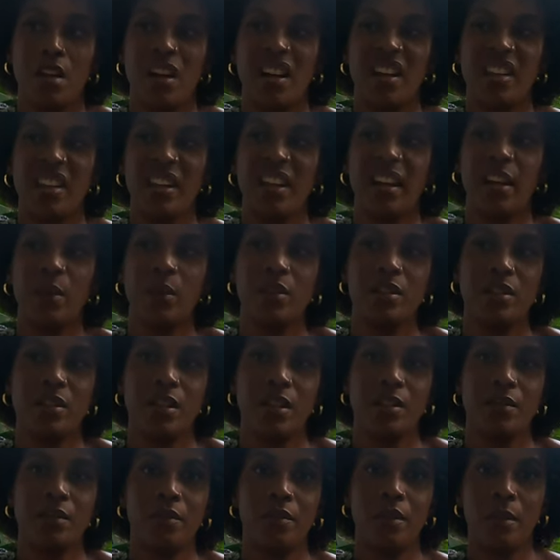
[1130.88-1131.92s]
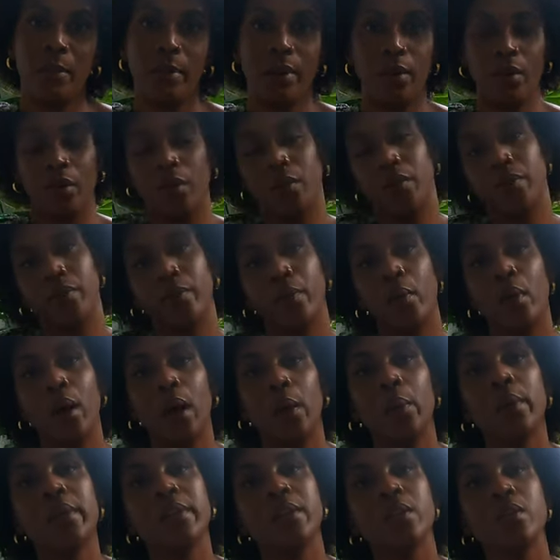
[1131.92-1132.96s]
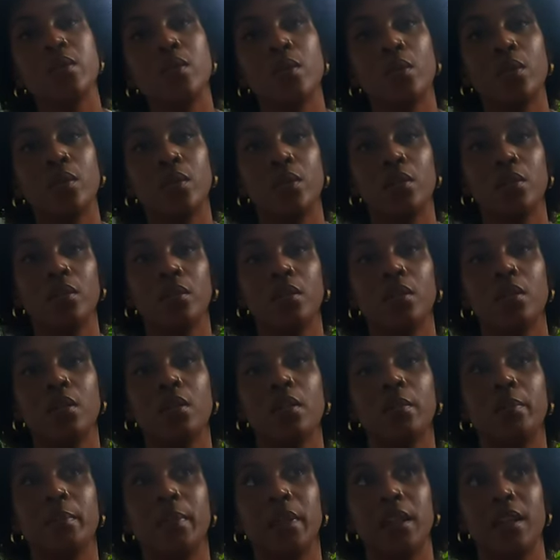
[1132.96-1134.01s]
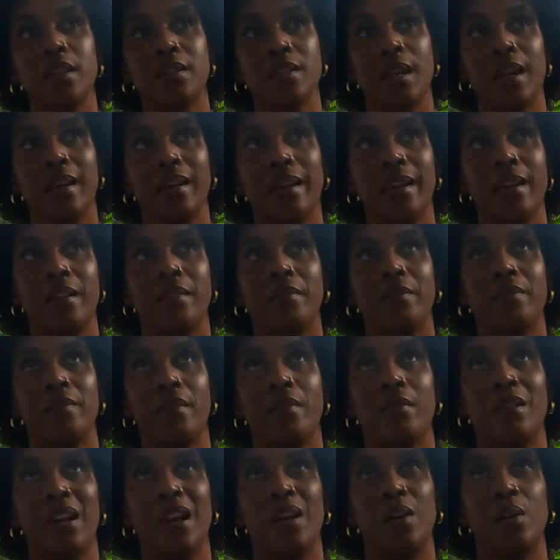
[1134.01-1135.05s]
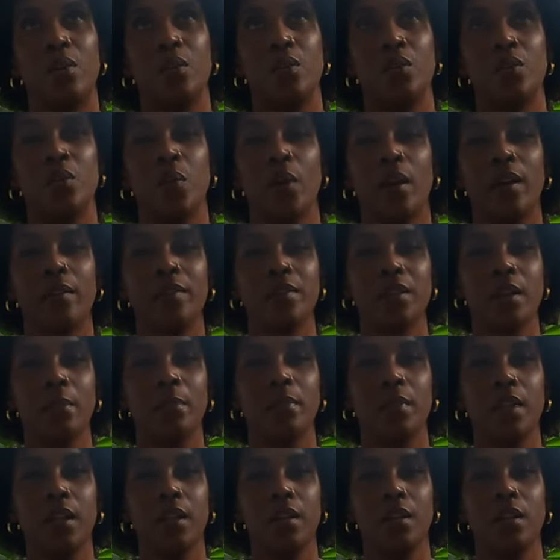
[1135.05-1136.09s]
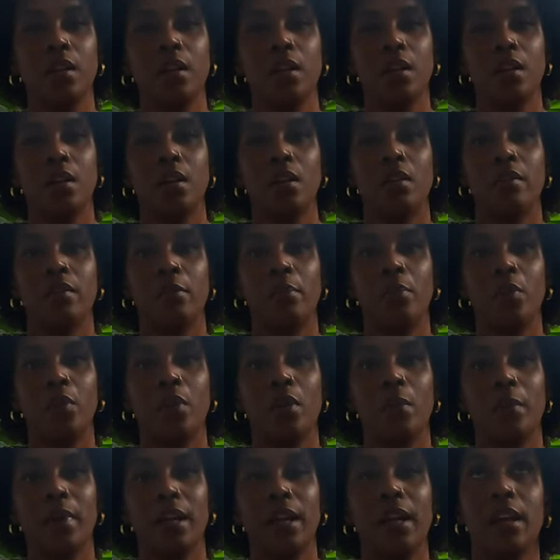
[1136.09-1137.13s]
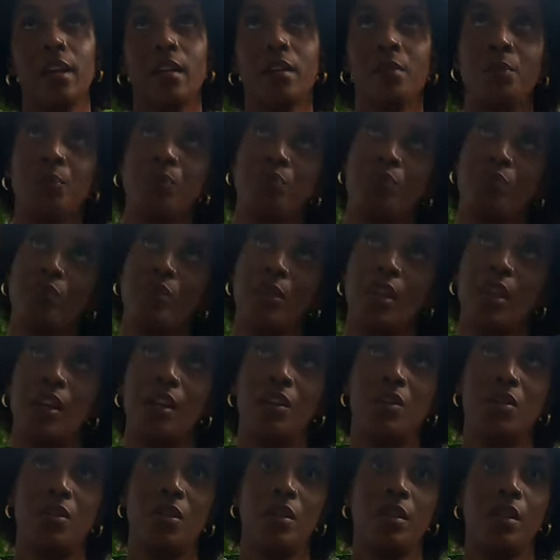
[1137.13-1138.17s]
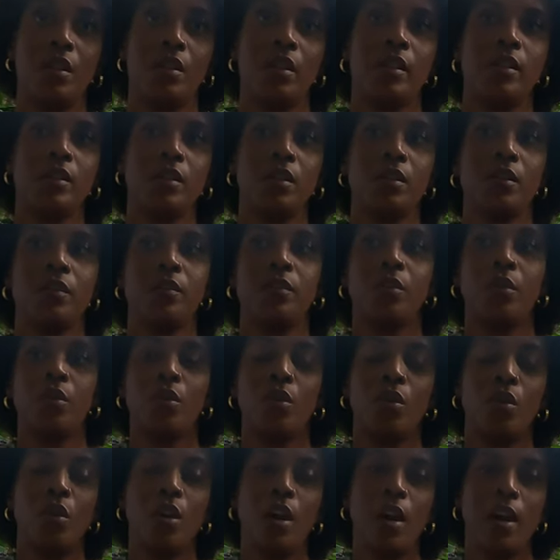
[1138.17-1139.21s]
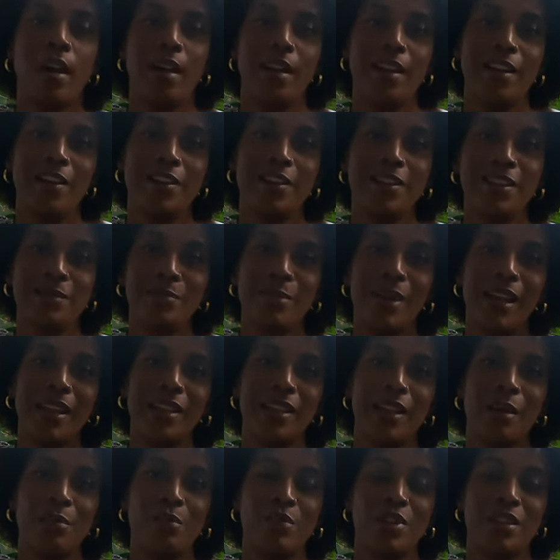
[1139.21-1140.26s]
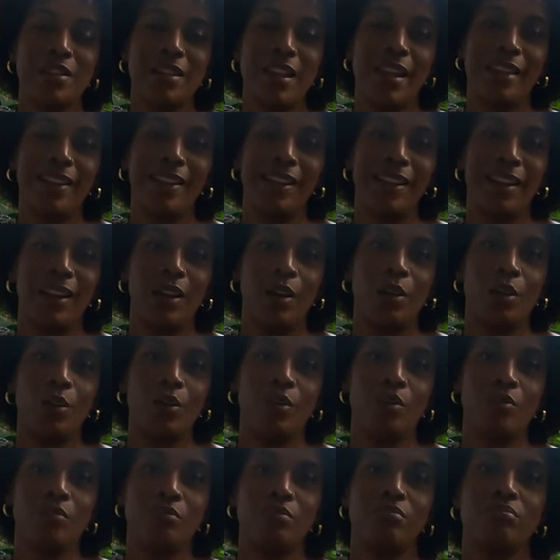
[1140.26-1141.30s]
I think I was there for about 4 hours in total, because I left around 12 something from doing my hair. And I stood there until 4, just by them just hanging out,